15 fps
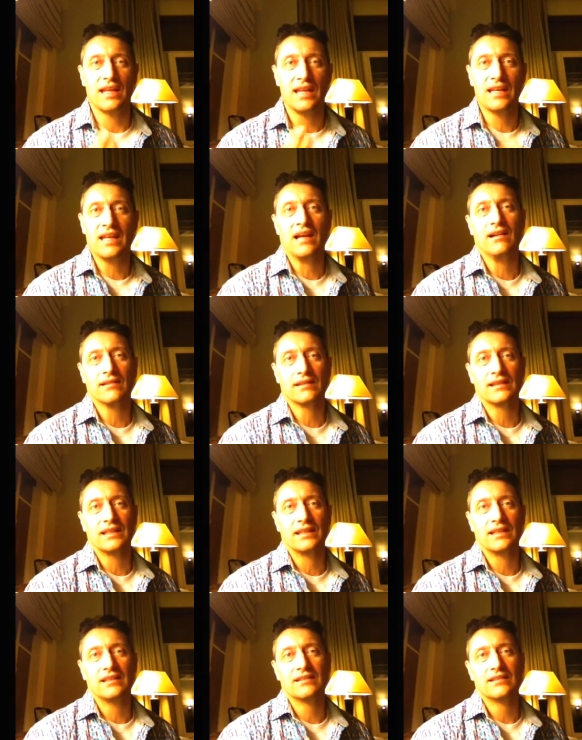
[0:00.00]
eat
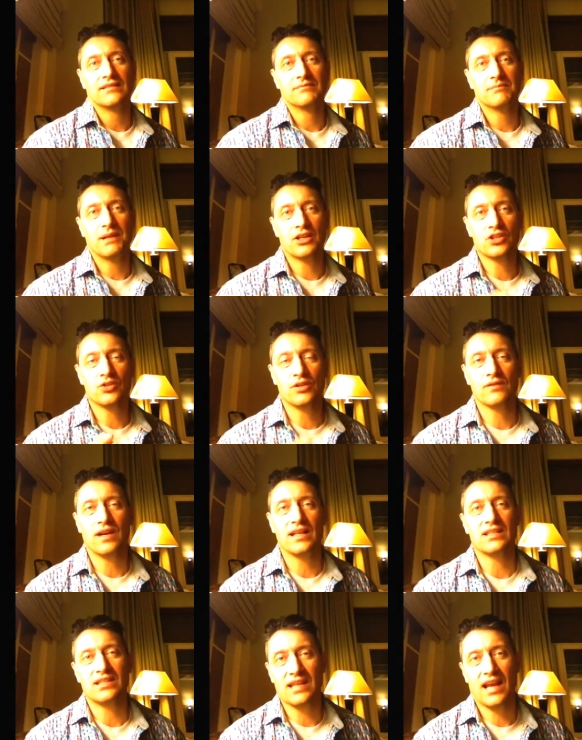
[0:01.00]
healthy. Make sure you've
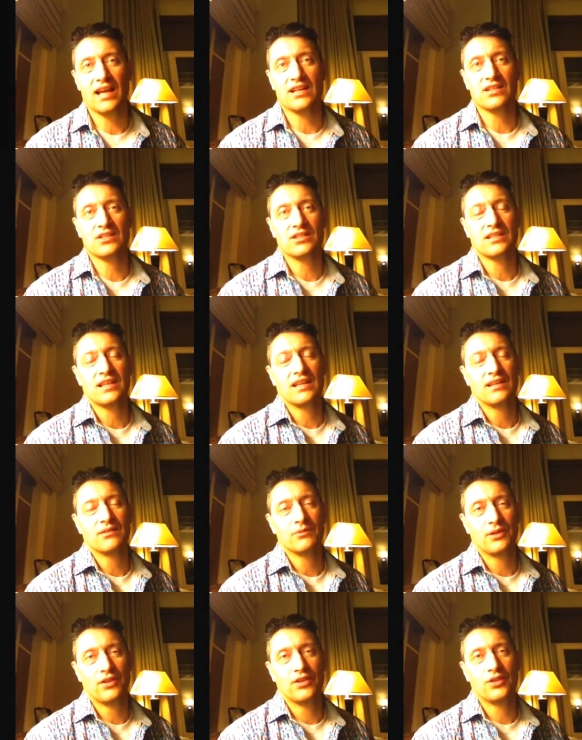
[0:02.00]
got snacks
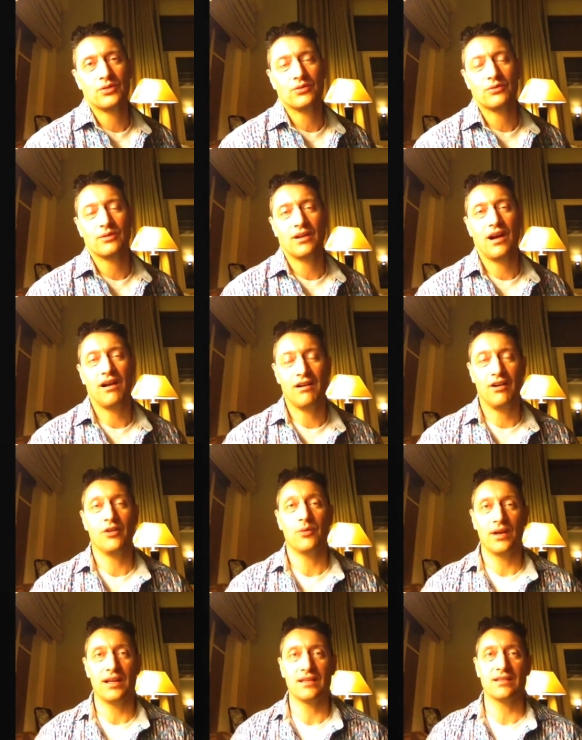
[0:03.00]
with you
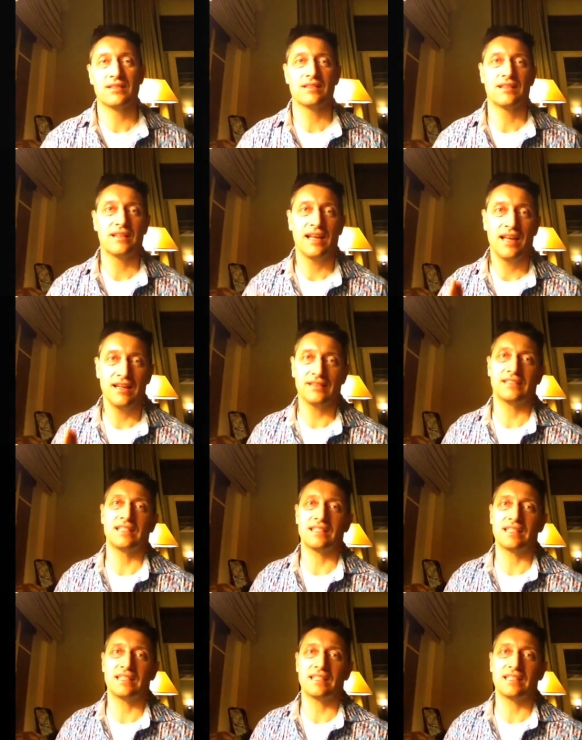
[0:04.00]
always. Healthy